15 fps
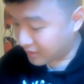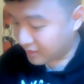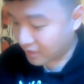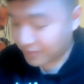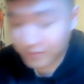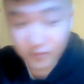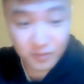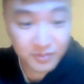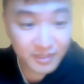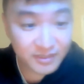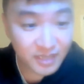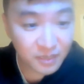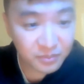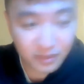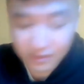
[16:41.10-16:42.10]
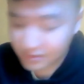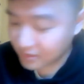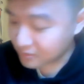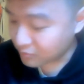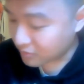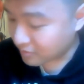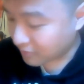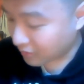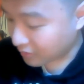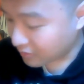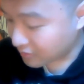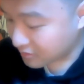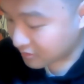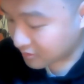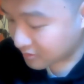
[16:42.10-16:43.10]
then I'm going to repeat that process with
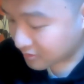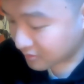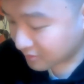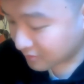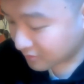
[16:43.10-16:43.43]
markers.